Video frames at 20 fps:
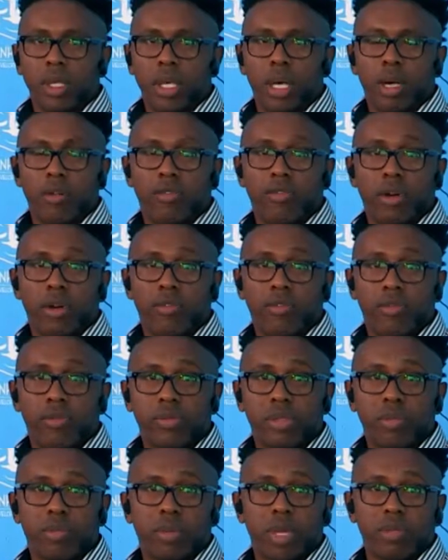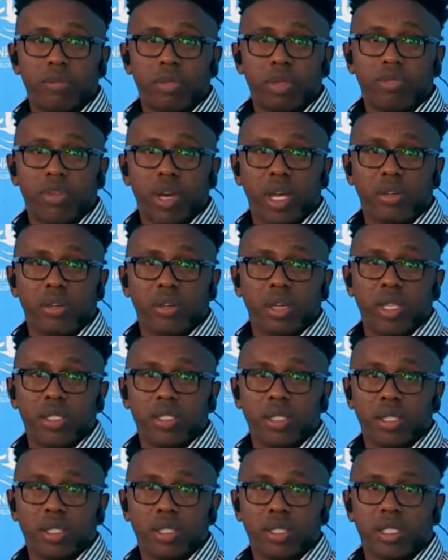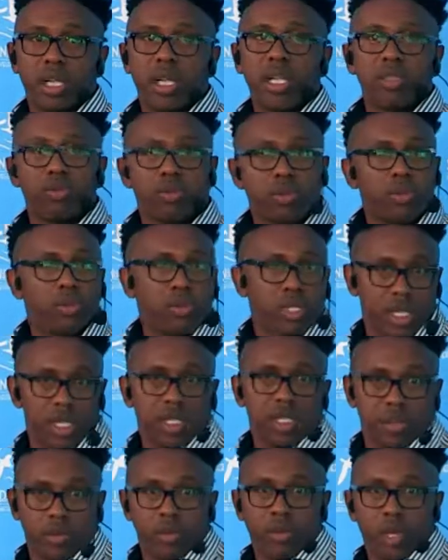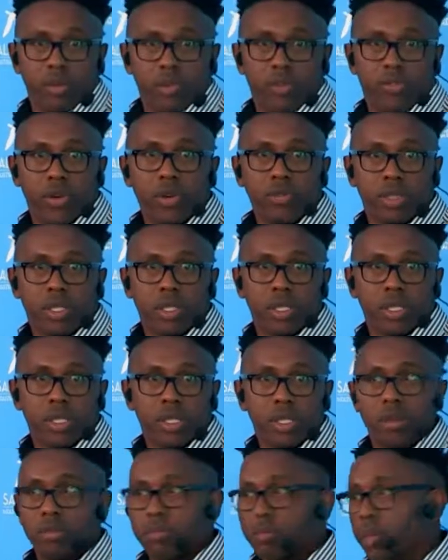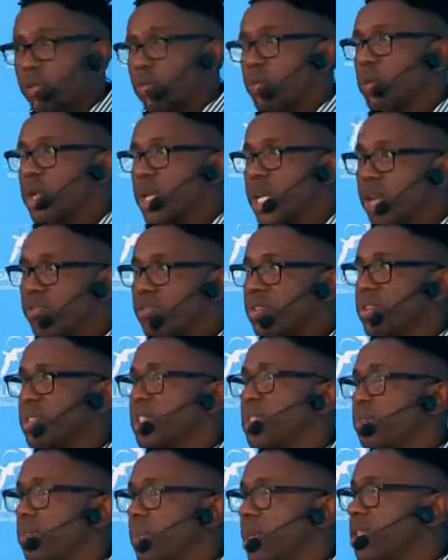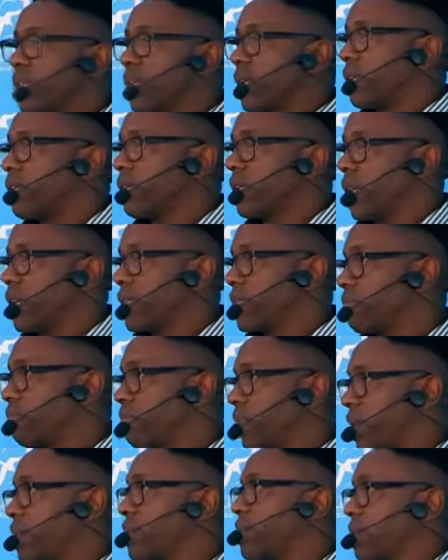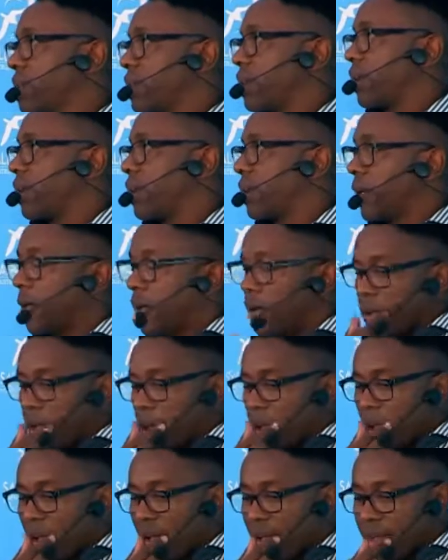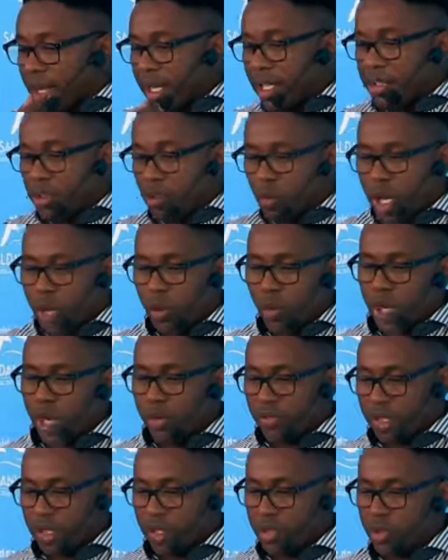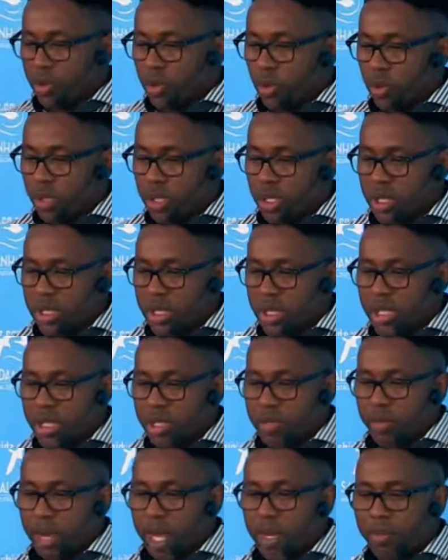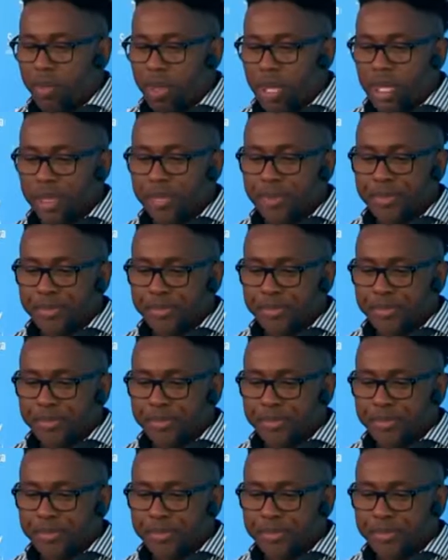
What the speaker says: of Department of Higher Education and Training because that's where we focus. But we will never see basic education present there. And that is why we have a distorted skills pipeline.